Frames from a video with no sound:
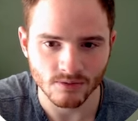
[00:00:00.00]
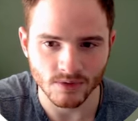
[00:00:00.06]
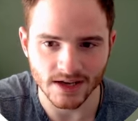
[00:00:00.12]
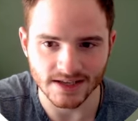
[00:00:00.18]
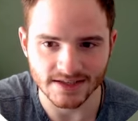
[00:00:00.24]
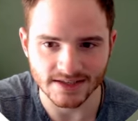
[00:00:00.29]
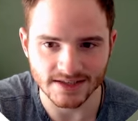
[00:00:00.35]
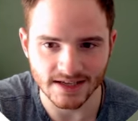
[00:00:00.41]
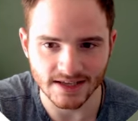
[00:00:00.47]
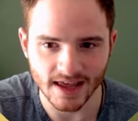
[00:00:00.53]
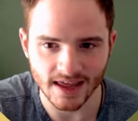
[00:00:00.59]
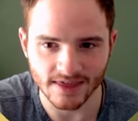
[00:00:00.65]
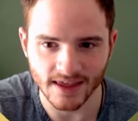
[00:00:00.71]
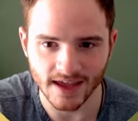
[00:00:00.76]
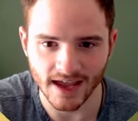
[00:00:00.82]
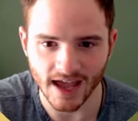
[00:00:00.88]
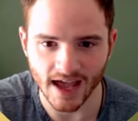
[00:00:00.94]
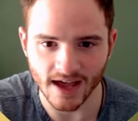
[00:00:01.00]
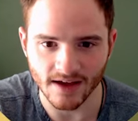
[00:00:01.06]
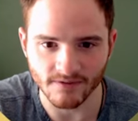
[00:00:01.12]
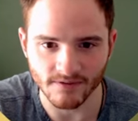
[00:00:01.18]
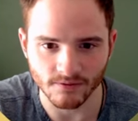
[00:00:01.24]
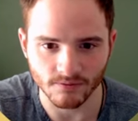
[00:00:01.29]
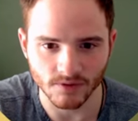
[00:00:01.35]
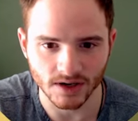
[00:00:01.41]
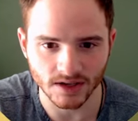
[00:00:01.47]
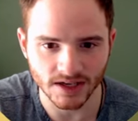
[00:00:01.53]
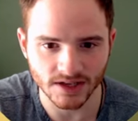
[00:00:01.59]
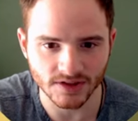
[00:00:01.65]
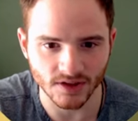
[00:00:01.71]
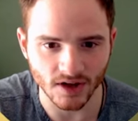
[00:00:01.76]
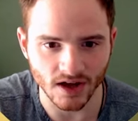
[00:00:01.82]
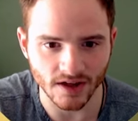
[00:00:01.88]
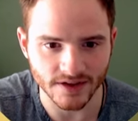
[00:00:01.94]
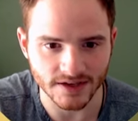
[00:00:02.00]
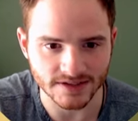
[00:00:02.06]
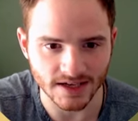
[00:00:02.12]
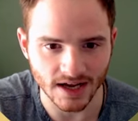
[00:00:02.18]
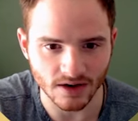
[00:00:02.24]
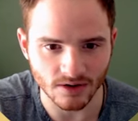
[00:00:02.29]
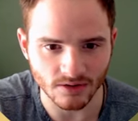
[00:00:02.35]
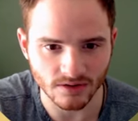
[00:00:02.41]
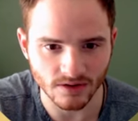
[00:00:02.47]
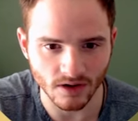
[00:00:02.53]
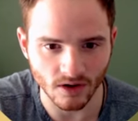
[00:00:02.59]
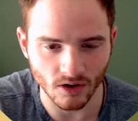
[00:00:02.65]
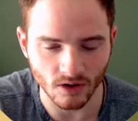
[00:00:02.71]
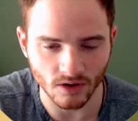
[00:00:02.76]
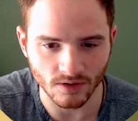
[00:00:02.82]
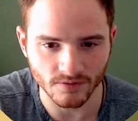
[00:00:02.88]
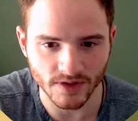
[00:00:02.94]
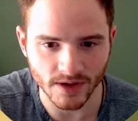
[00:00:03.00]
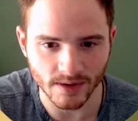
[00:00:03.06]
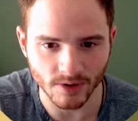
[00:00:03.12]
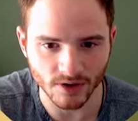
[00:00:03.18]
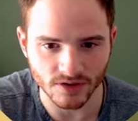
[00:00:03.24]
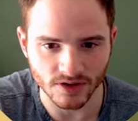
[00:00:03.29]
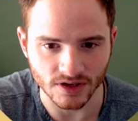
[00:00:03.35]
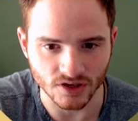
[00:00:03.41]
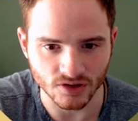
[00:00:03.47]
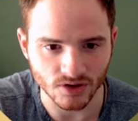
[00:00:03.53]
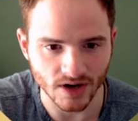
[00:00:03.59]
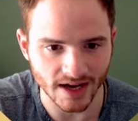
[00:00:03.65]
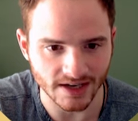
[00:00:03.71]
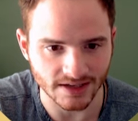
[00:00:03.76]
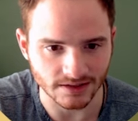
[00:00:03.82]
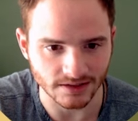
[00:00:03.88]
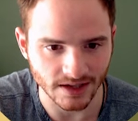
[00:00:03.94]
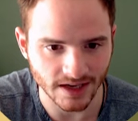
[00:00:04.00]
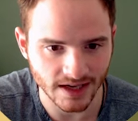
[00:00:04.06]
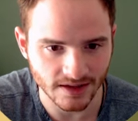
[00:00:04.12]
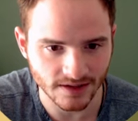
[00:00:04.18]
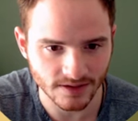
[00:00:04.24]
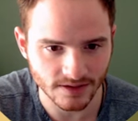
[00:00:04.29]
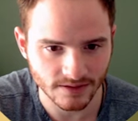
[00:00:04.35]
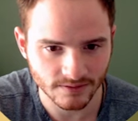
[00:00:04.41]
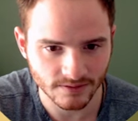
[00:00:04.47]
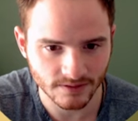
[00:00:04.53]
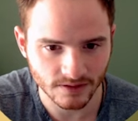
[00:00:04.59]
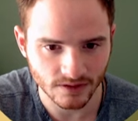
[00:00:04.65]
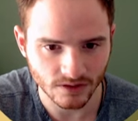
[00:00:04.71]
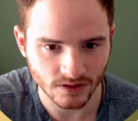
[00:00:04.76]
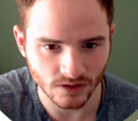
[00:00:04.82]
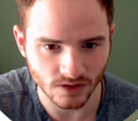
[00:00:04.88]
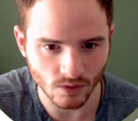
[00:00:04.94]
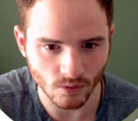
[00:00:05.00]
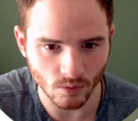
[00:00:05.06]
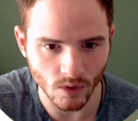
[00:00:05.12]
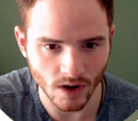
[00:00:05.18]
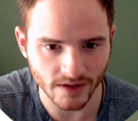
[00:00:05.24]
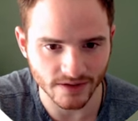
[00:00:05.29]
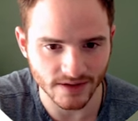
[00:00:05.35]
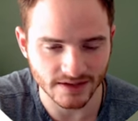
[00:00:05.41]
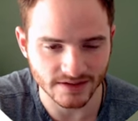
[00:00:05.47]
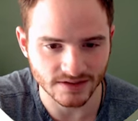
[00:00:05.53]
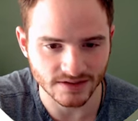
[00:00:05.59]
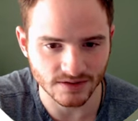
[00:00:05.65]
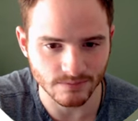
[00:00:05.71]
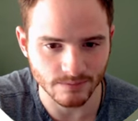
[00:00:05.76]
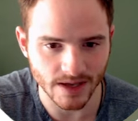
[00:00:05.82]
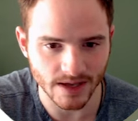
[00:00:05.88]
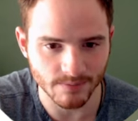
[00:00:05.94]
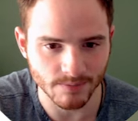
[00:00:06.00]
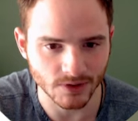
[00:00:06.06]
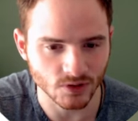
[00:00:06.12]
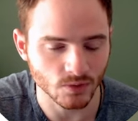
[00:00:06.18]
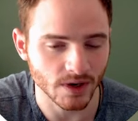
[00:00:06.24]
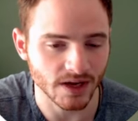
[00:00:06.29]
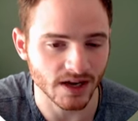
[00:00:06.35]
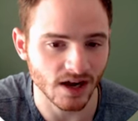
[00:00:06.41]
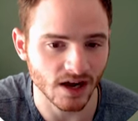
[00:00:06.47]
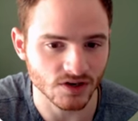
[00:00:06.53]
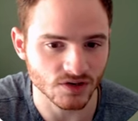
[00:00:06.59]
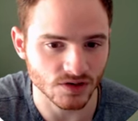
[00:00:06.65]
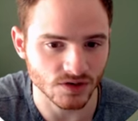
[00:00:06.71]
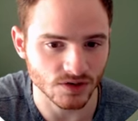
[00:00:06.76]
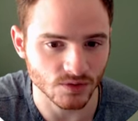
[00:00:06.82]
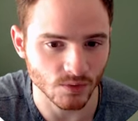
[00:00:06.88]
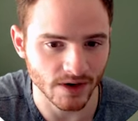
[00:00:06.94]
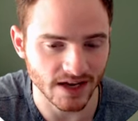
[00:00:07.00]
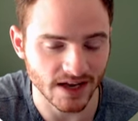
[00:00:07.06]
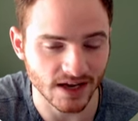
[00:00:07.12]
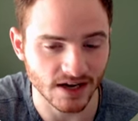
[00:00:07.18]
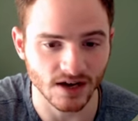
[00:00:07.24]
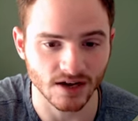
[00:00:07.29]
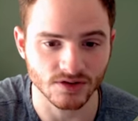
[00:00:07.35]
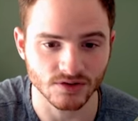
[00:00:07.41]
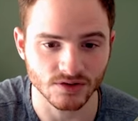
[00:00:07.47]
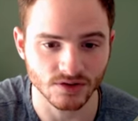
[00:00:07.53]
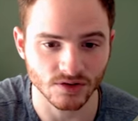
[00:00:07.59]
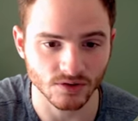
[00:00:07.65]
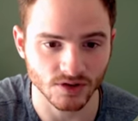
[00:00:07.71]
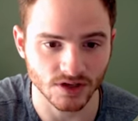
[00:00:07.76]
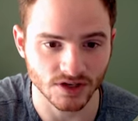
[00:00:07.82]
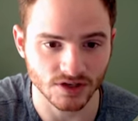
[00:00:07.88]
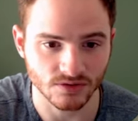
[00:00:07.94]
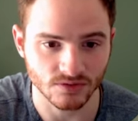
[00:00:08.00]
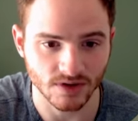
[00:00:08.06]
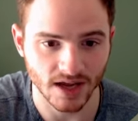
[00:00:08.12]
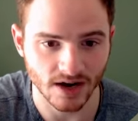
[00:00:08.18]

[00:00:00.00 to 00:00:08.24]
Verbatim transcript: We can see that they have really thought this out. All of them are the correct length. You want this to be between 120 and 132